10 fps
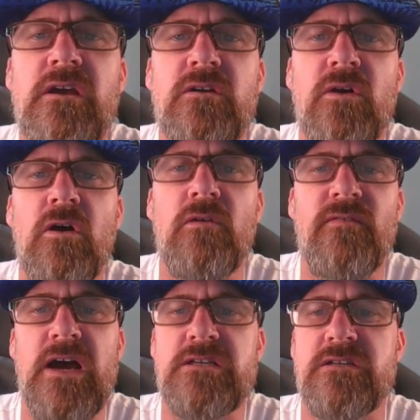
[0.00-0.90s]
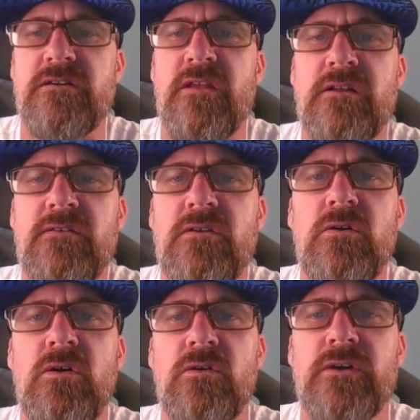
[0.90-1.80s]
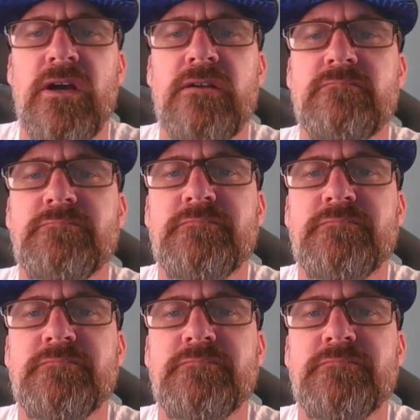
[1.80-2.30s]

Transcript: Grow faster. That's the goal, right?